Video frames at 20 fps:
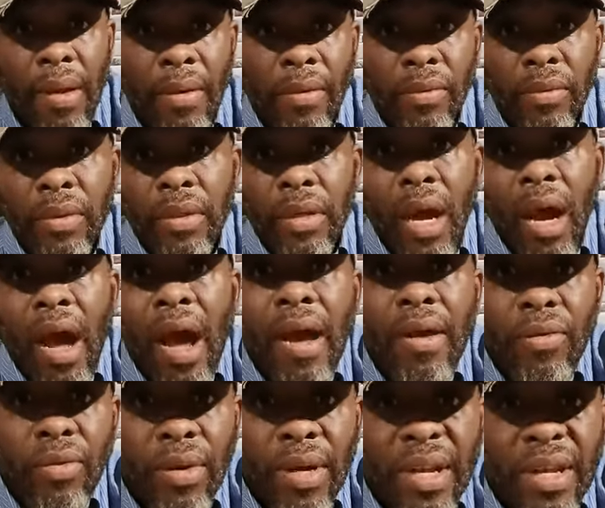When God
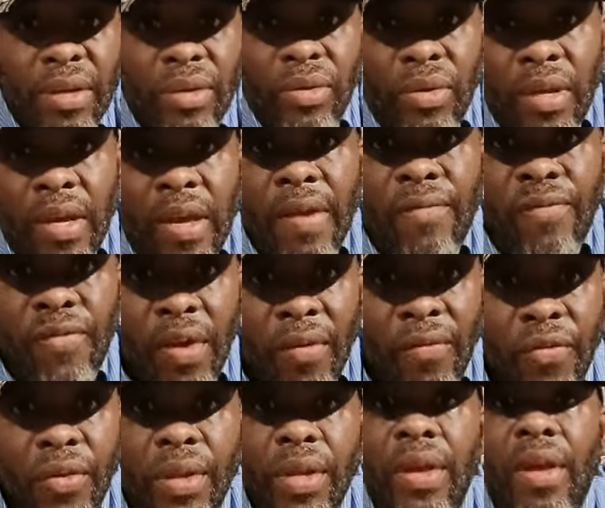created you, he
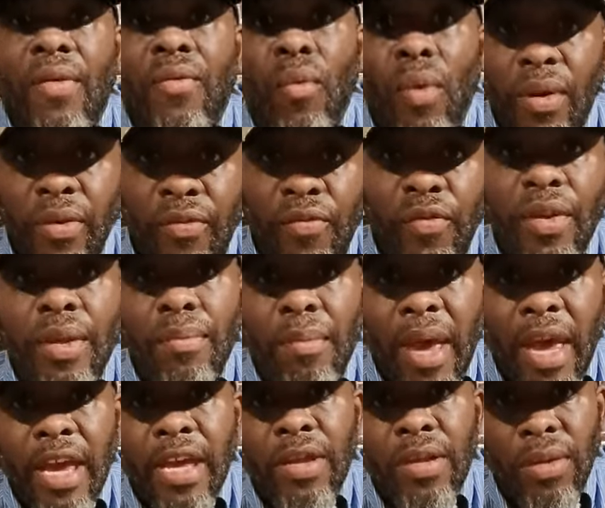fearfully and wonderfully
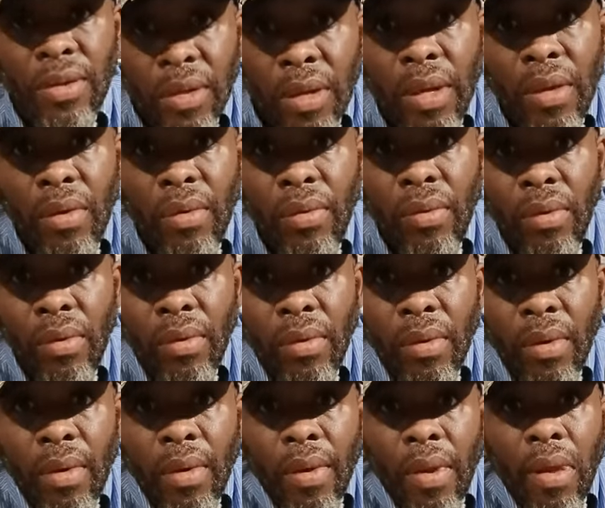made you
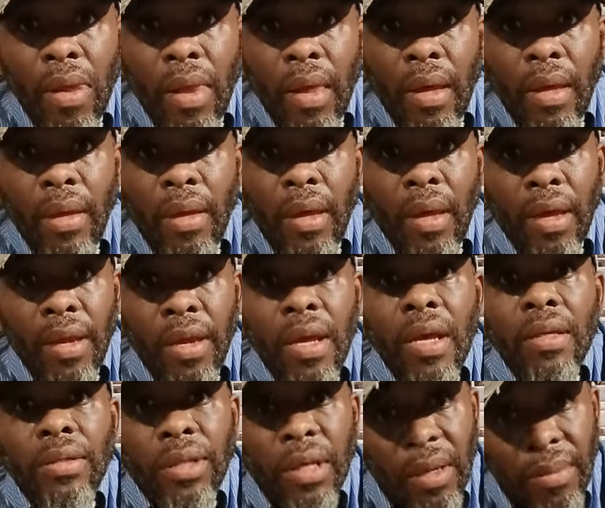in
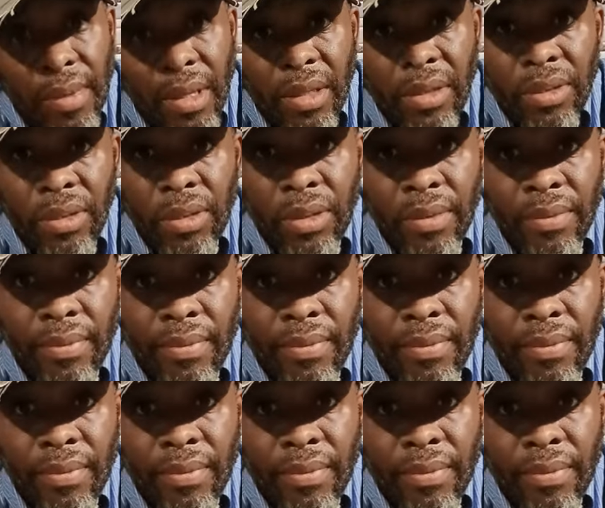his image.